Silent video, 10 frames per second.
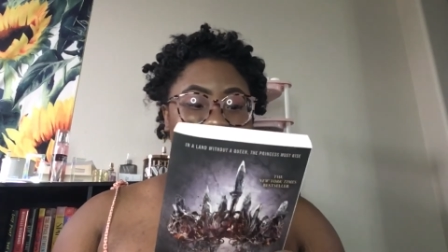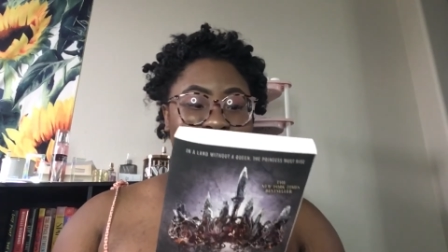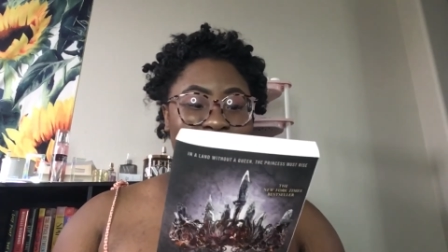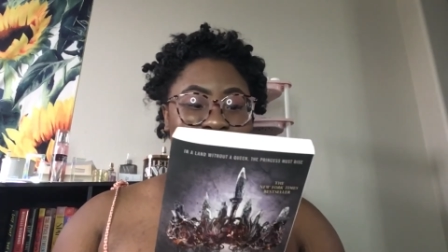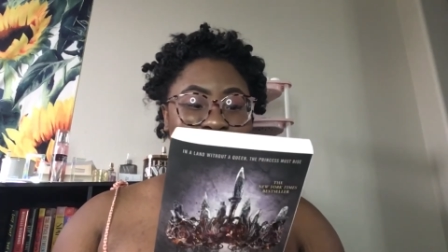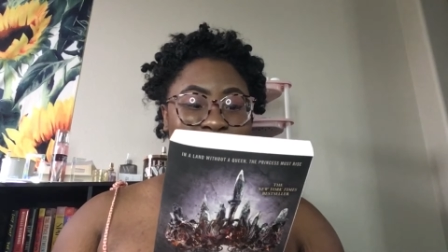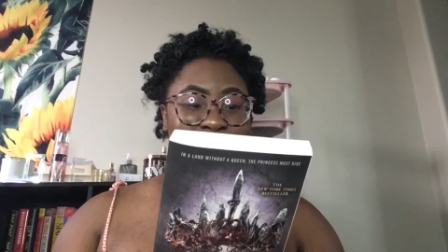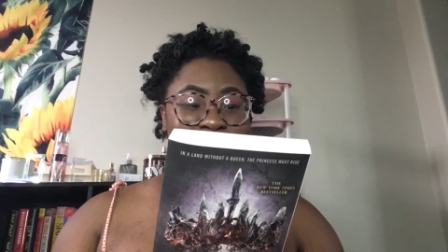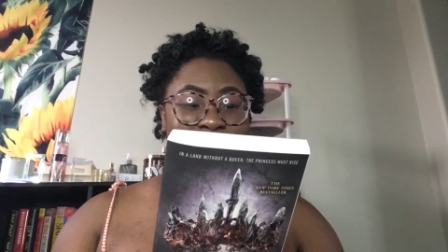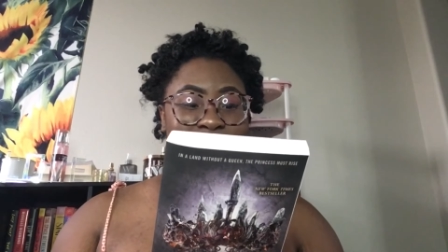Theodosia
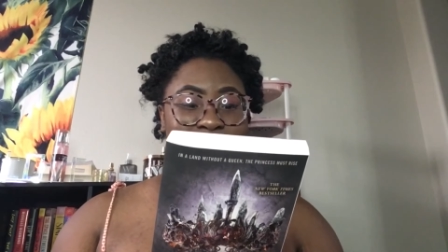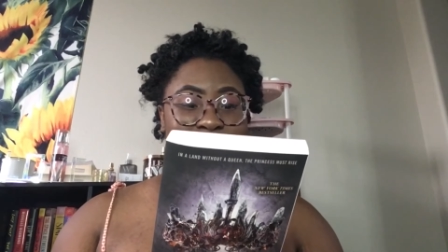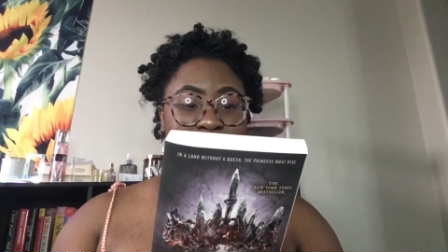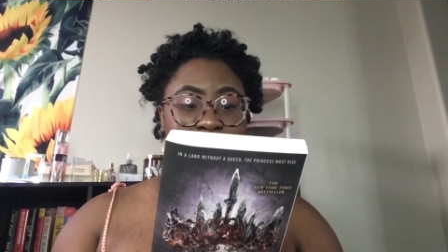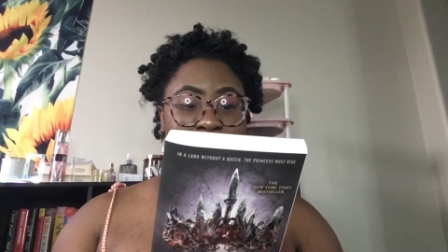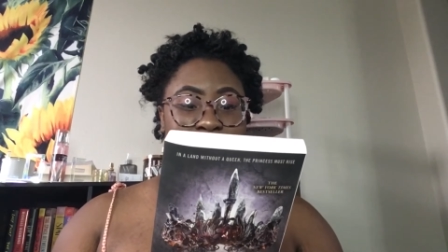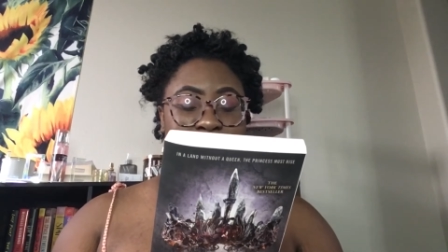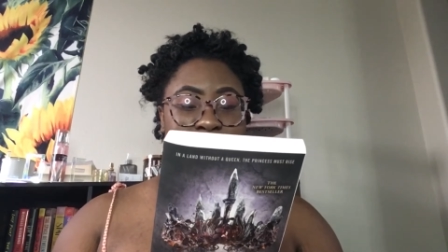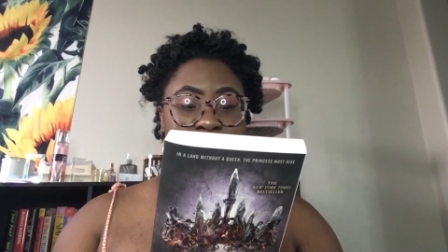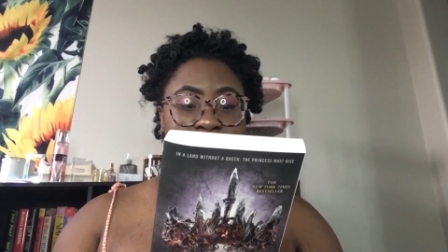was 6 when her
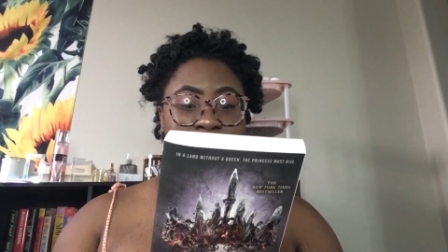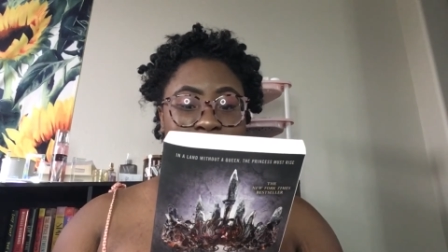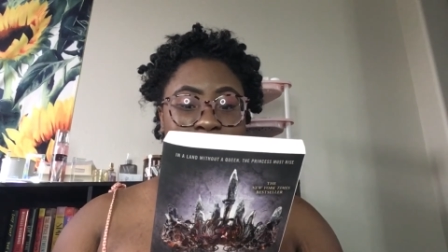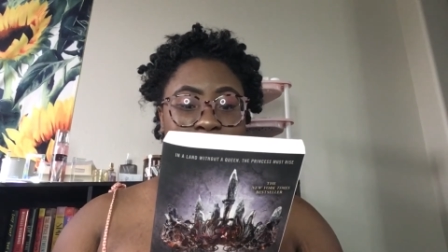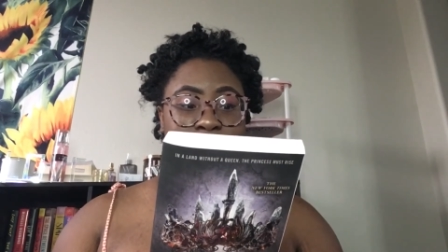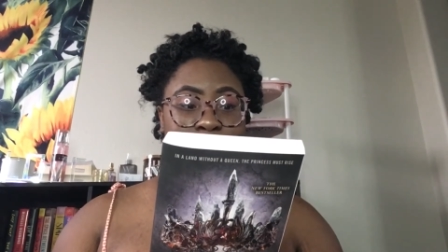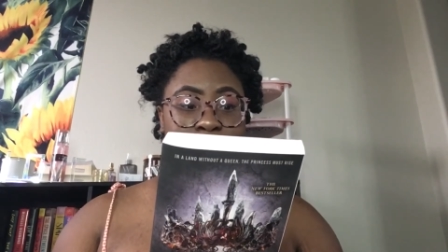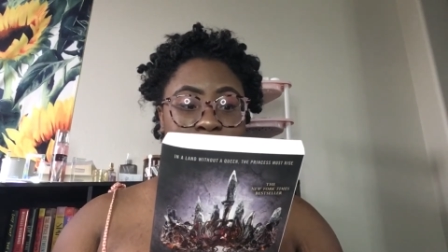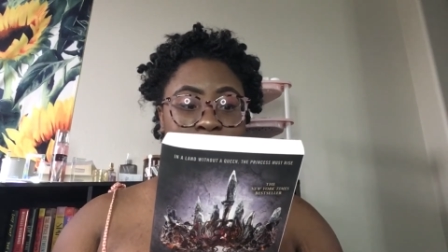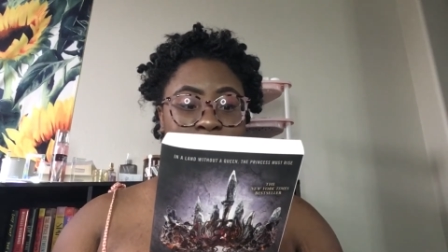country was invaded and her
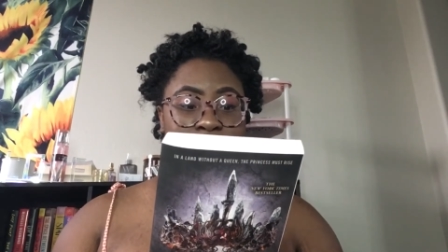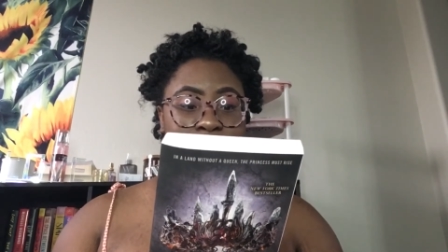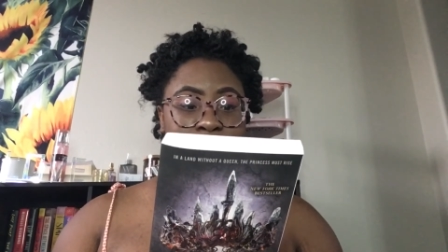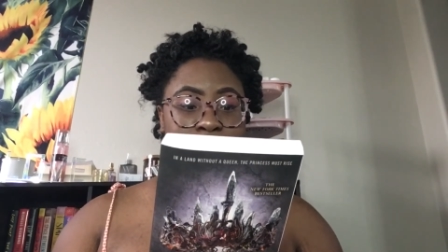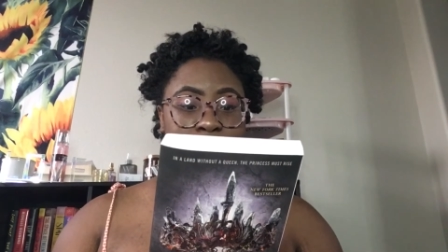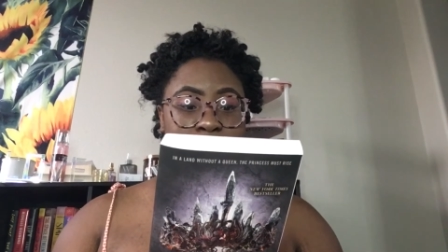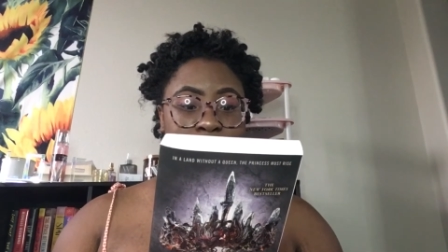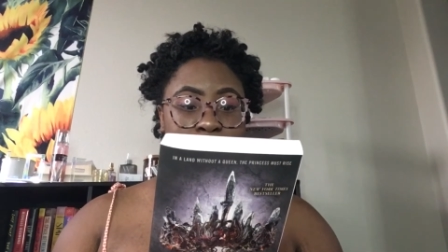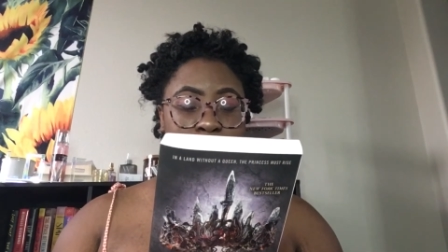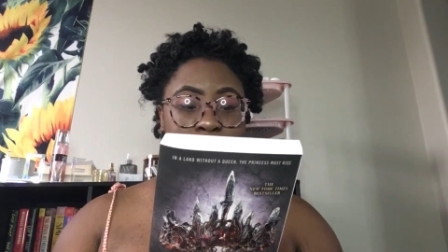mother, the Fire Queen, was
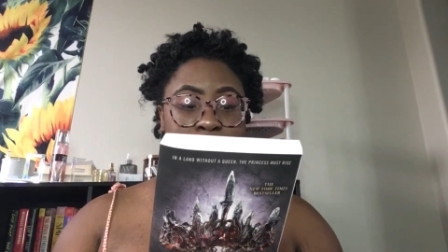murdered